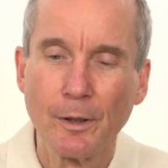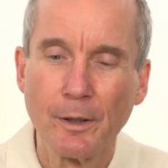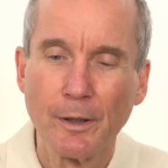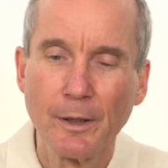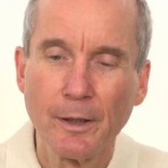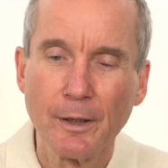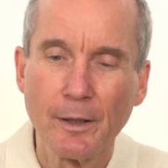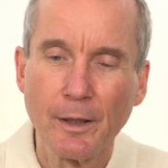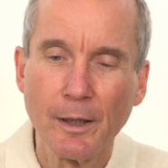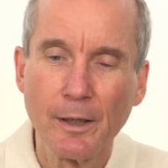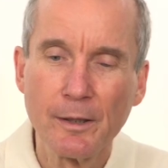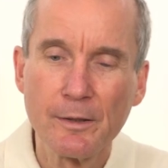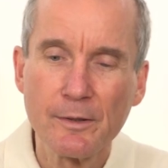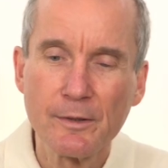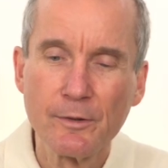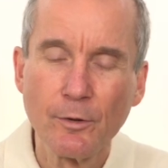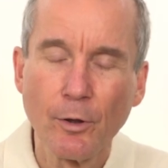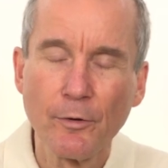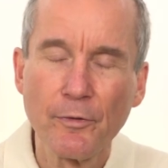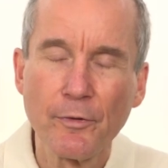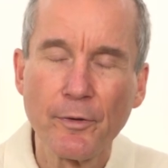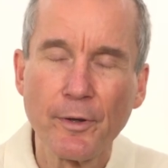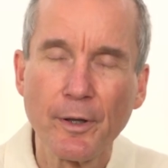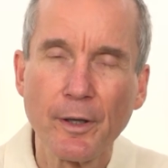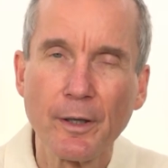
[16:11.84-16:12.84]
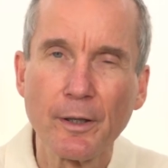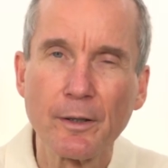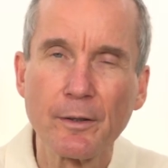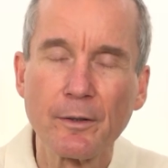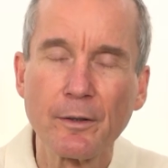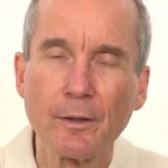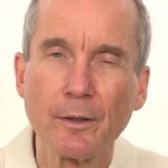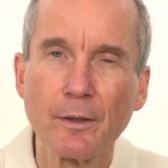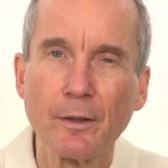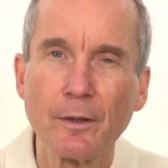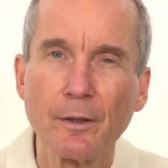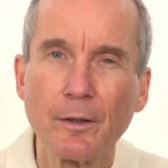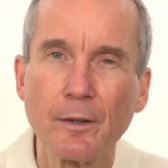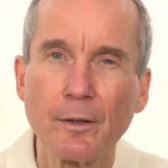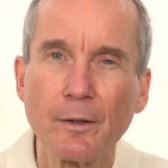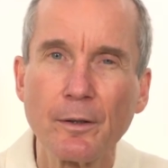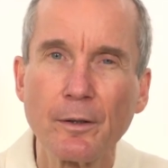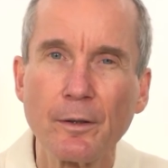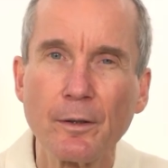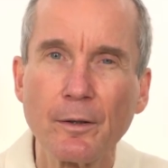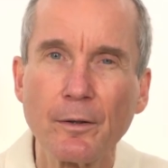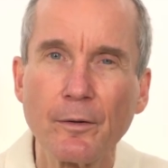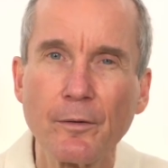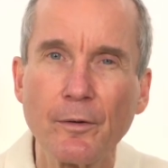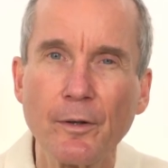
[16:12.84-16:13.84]
It's not that
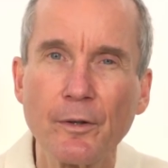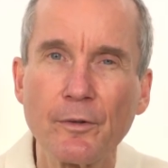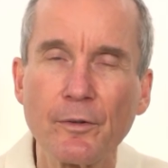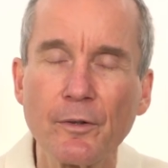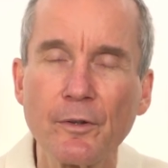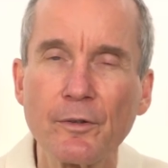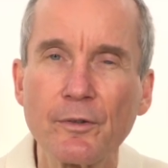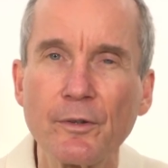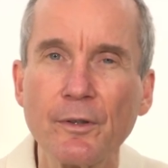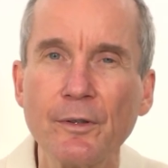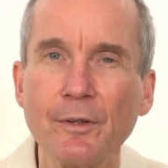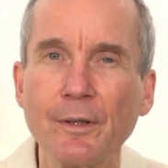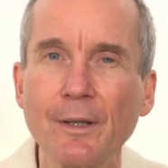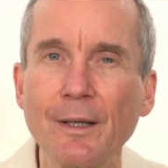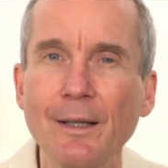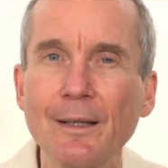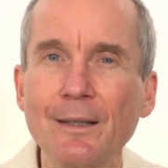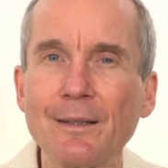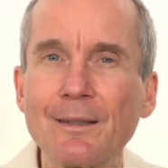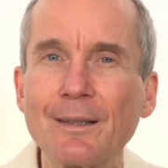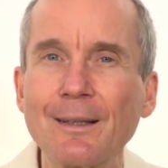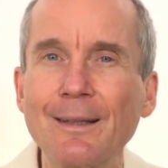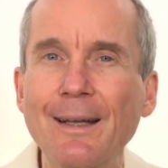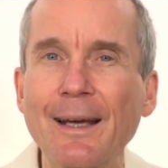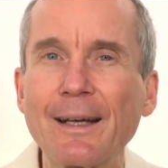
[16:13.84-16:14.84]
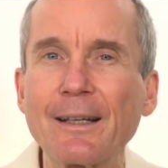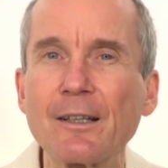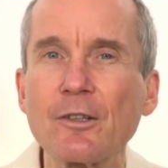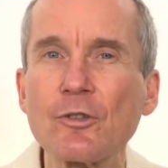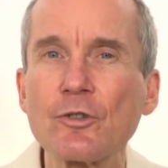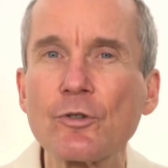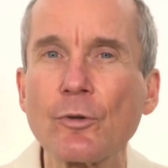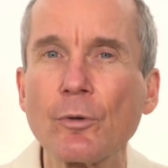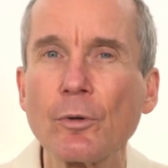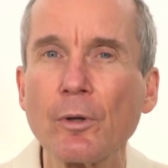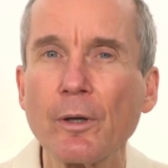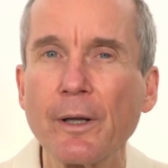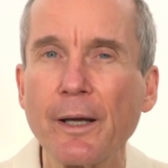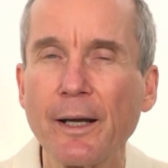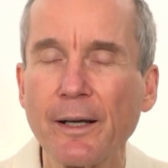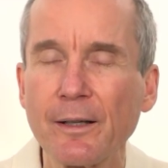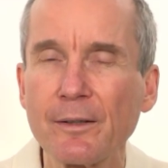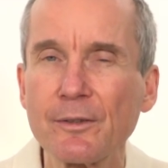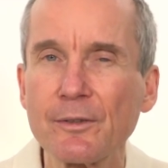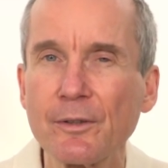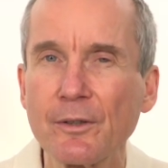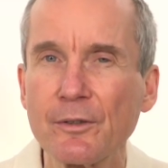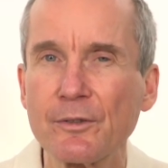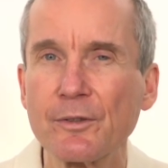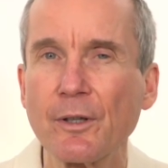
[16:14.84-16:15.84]
this is an intellectual
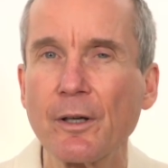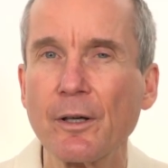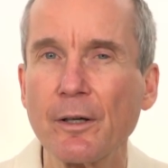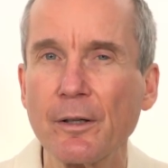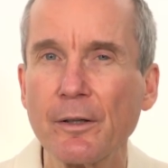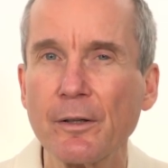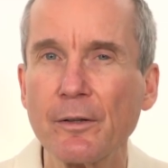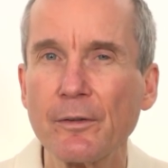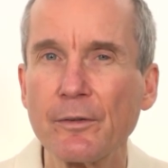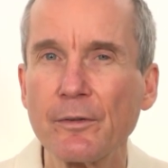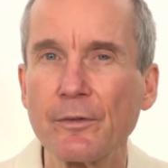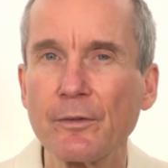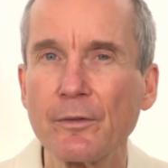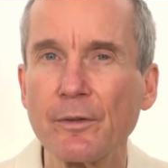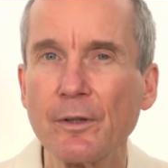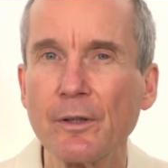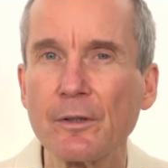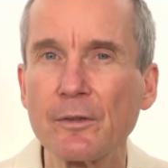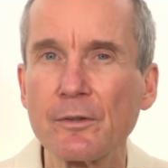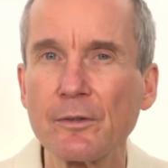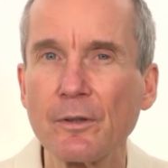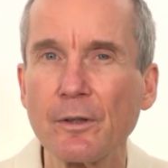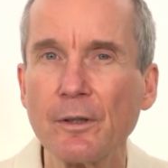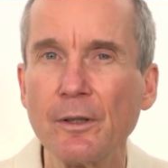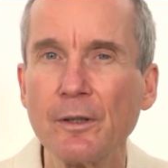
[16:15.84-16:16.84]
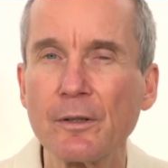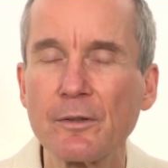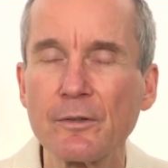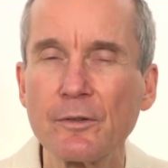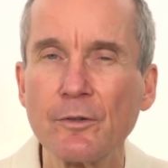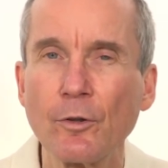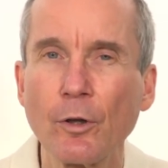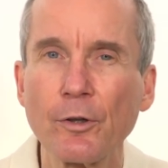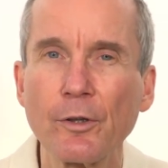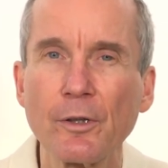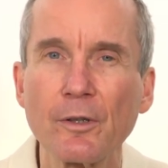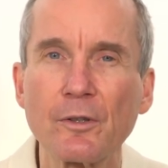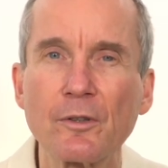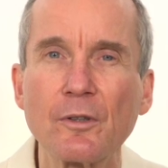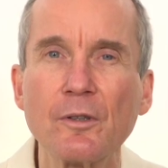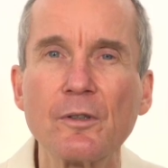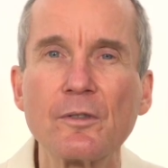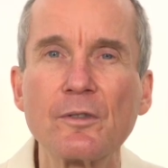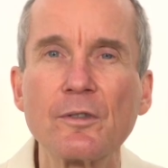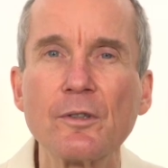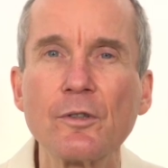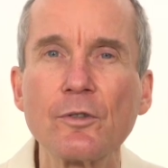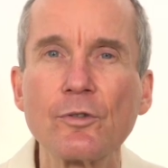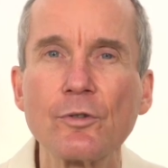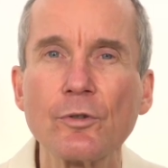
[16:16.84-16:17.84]
exercise. It's not a
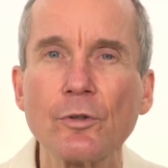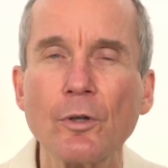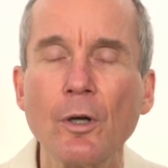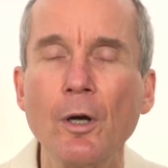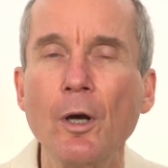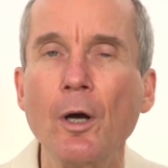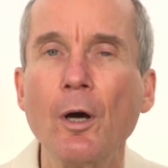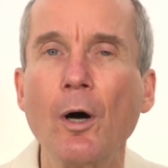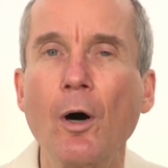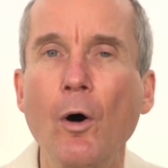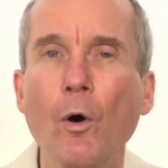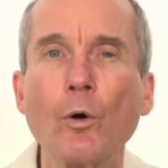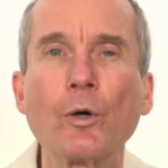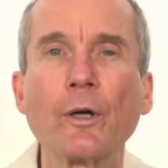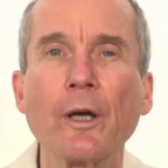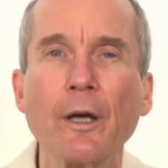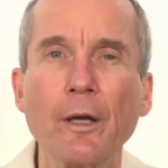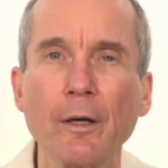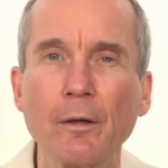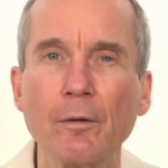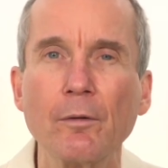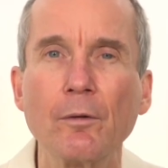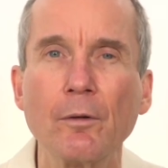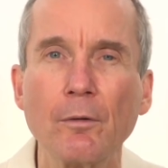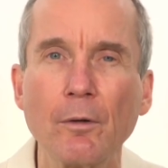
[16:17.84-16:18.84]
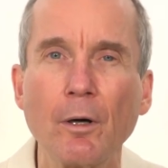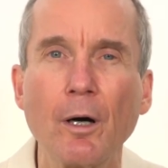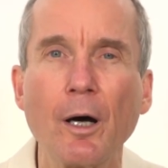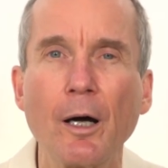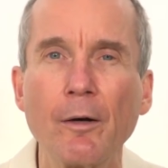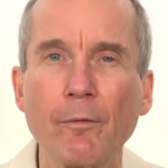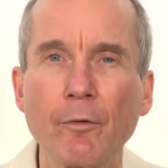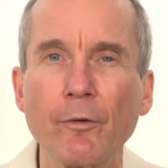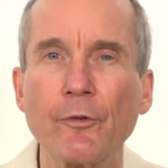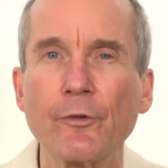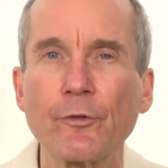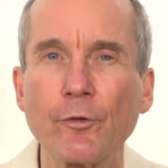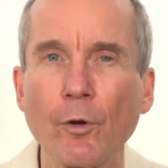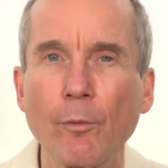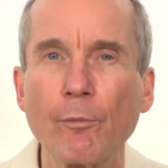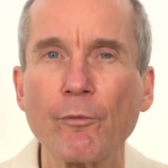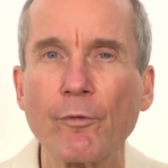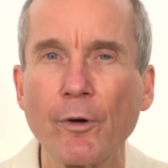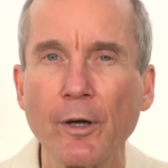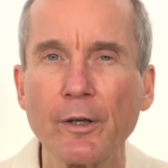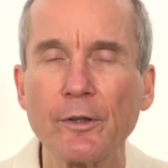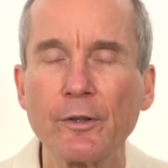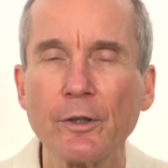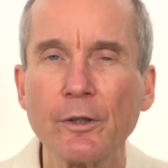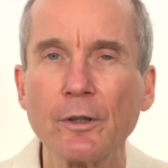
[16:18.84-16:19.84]
decision, okay, I will stop
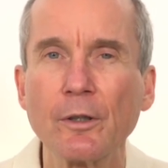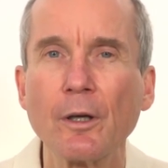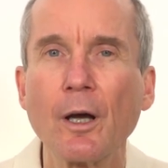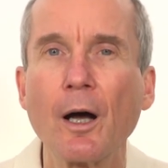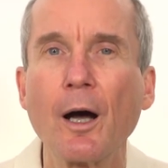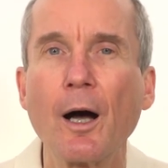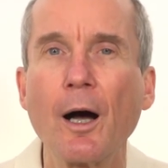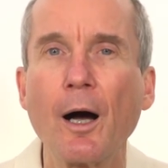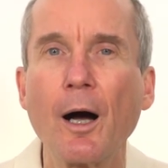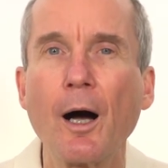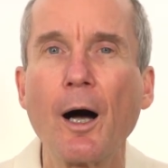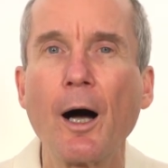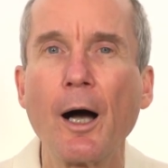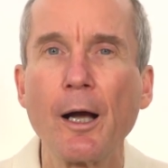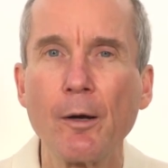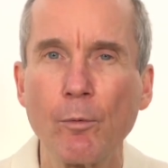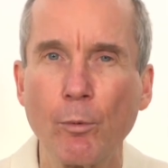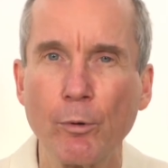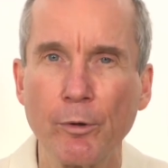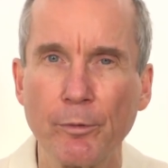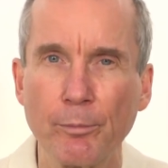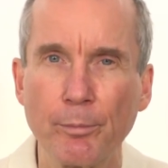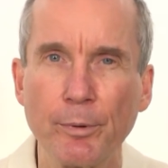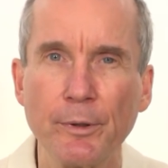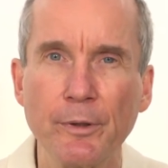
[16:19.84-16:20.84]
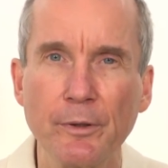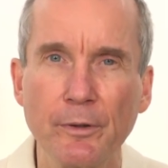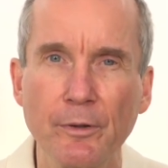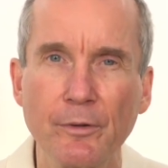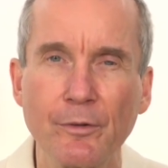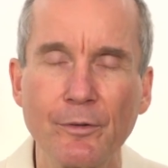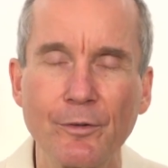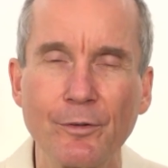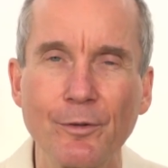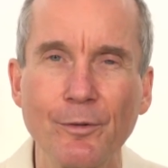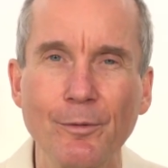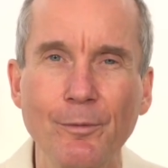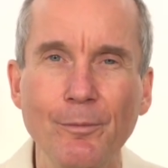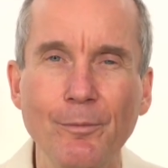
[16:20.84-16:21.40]
fighting, I want peace.